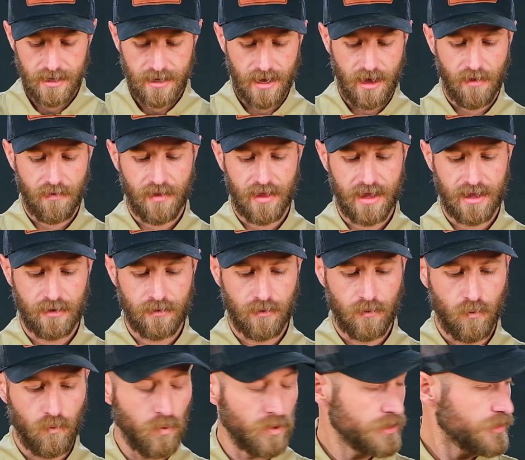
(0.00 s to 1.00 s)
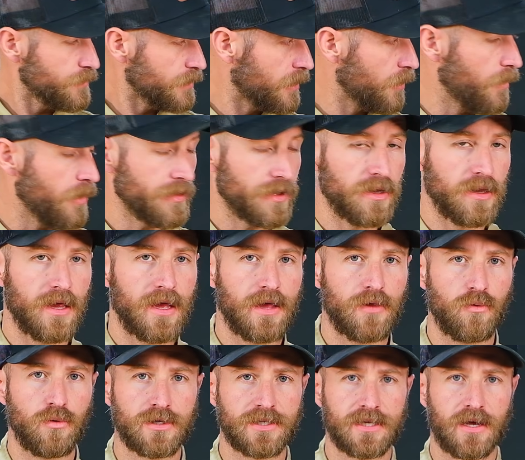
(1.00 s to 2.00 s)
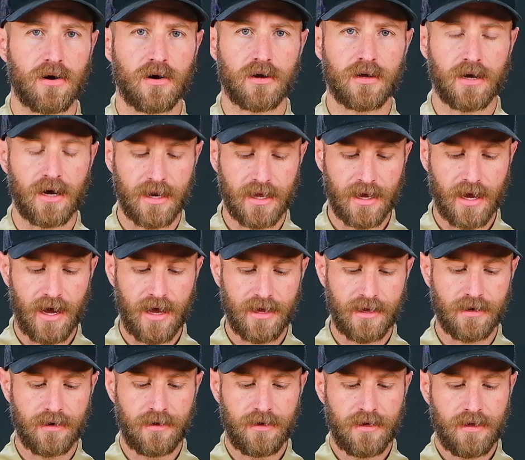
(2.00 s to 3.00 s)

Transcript: And then once we go on the lathe, we'll set our cutting height,